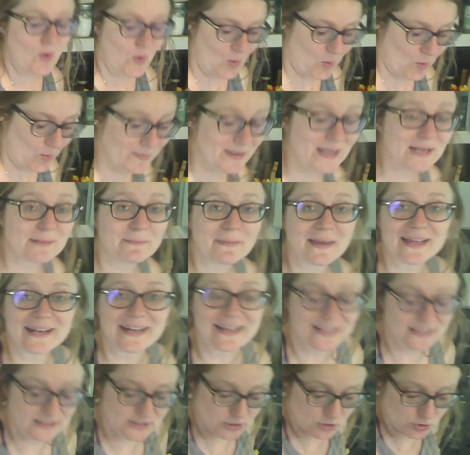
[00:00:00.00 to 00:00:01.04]
homemade
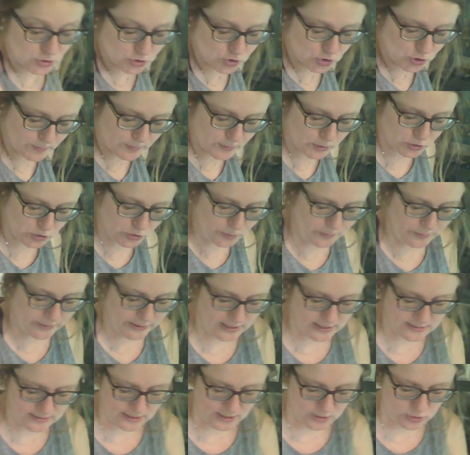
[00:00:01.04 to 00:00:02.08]
mayonnaise. Super, super
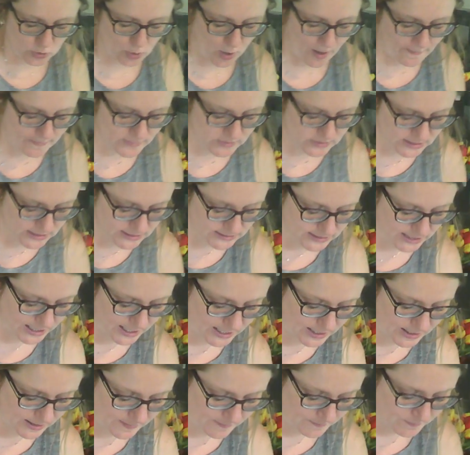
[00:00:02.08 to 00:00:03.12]
easy. So I'm just going to
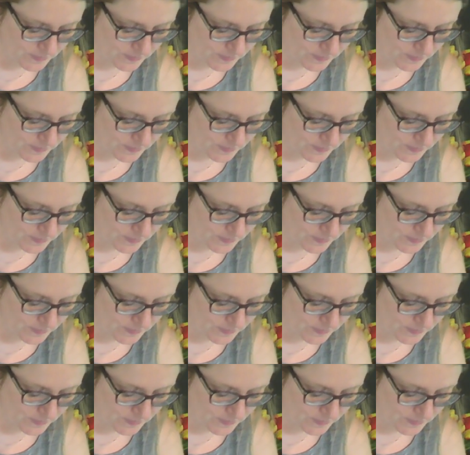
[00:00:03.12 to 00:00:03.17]
take